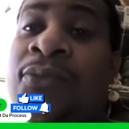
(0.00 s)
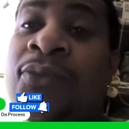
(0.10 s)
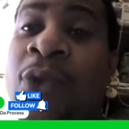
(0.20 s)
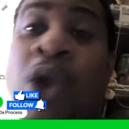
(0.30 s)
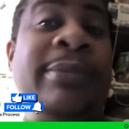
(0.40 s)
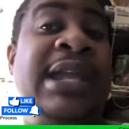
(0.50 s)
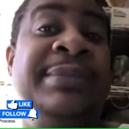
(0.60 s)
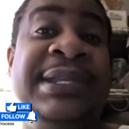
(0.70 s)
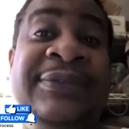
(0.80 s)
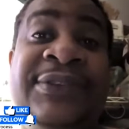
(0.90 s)
or maybe
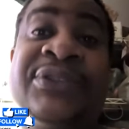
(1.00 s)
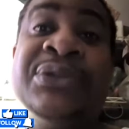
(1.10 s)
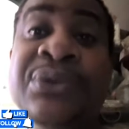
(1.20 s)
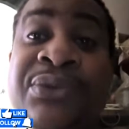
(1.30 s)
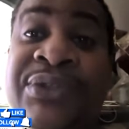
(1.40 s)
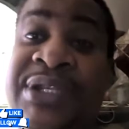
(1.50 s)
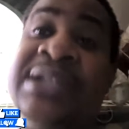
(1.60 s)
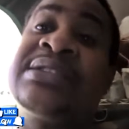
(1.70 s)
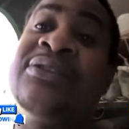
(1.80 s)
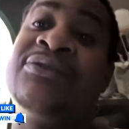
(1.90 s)
even 2
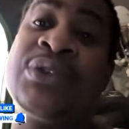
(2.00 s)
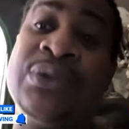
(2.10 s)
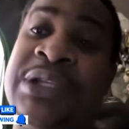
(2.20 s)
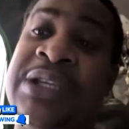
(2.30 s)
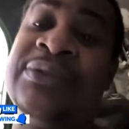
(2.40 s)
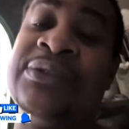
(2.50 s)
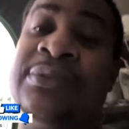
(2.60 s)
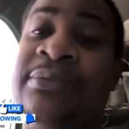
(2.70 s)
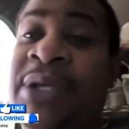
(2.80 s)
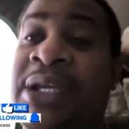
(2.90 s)
sets of true leaves.
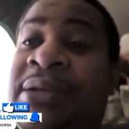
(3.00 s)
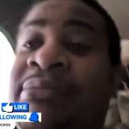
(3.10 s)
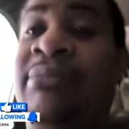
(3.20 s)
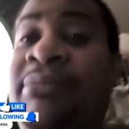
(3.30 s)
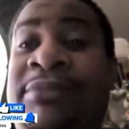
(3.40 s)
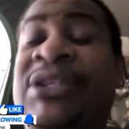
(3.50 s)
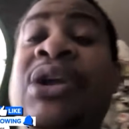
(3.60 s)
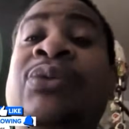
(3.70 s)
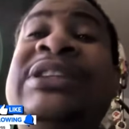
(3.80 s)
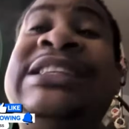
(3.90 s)
But you
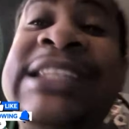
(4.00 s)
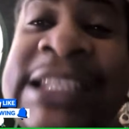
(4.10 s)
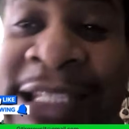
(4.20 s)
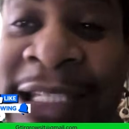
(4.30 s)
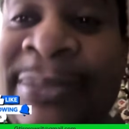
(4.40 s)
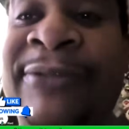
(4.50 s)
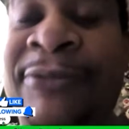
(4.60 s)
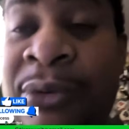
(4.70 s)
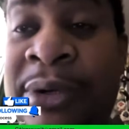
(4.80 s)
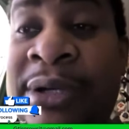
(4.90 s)
don't need it
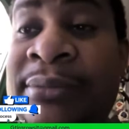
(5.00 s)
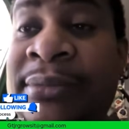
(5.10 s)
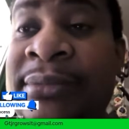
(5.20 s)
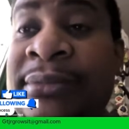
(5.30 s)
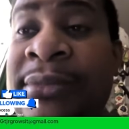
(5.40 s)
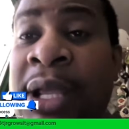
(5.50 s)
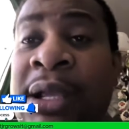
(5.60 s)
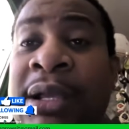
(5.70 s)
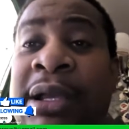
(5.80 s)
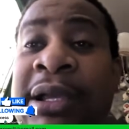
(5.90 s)
before it,
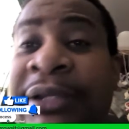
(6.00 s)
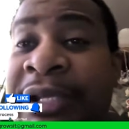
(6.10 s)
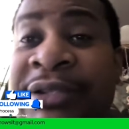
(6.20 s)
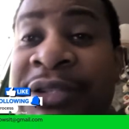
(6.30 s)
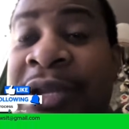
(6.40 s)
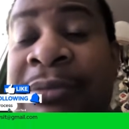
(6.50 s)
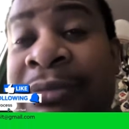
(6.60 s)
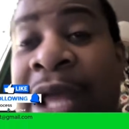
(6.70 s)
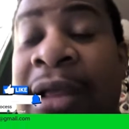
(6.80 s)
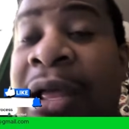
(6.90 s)
unless
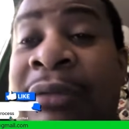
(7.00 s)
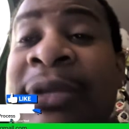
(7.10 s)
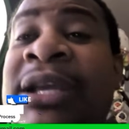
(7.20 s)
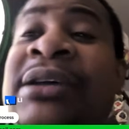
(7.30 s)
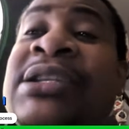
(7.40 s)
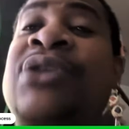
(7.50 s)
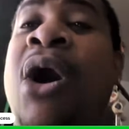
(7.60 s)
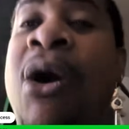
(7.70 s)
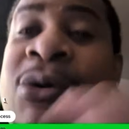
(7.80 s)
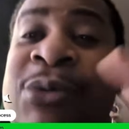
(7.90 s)
there's
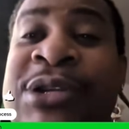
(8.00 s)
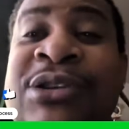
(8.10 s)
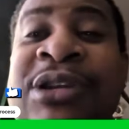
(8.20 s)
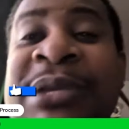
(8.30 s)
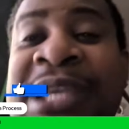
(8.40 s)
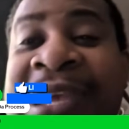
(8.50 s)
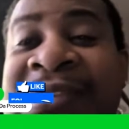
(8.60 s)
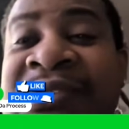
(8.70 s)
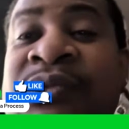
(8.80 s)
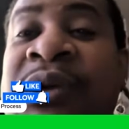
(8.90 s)
always going to be
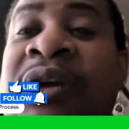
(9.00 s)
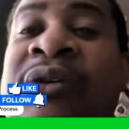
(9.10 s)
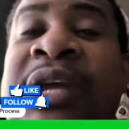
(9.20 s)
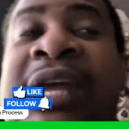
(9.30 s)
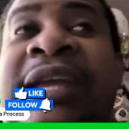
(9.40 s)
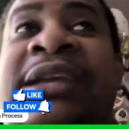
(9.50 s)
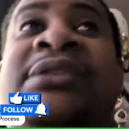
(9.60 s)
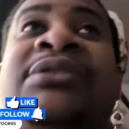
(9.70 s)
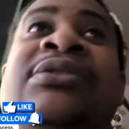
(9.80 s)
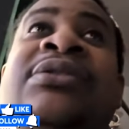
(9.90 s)
cases where, okay,
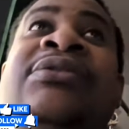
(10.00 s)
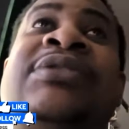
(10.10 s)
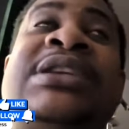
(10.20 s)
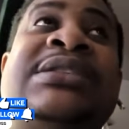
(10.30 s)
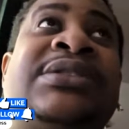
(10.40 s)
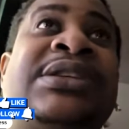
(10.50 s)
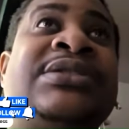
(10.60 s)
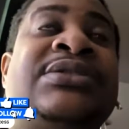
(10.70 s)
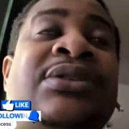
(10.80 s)
these seeds are